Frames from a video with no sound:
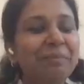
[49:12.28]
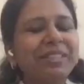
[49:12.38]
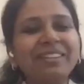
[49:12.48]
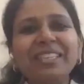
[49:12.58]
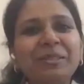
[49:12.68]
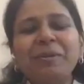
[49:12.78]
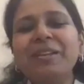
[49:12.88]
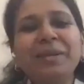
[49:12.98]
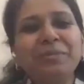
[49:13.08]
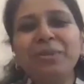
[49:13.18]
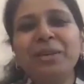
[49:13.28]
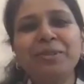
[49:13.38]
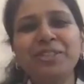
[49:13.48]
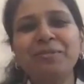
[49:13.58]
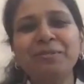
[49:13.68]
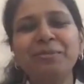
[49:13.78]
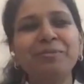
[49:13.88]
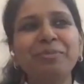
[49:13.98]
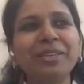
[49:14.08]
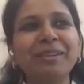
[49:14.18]
But there is no library. I wish someone
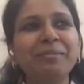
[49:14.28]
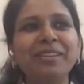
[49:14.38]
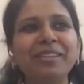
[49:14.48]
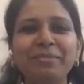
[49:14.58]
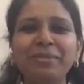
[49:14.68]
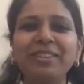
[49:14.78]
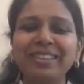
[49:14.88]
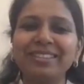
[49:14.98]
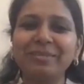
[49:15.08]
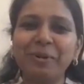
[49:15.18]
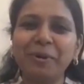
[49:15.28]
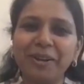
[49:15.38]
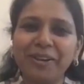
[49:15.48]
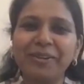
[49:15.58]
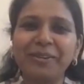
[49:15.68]
would bring up a library in a mall.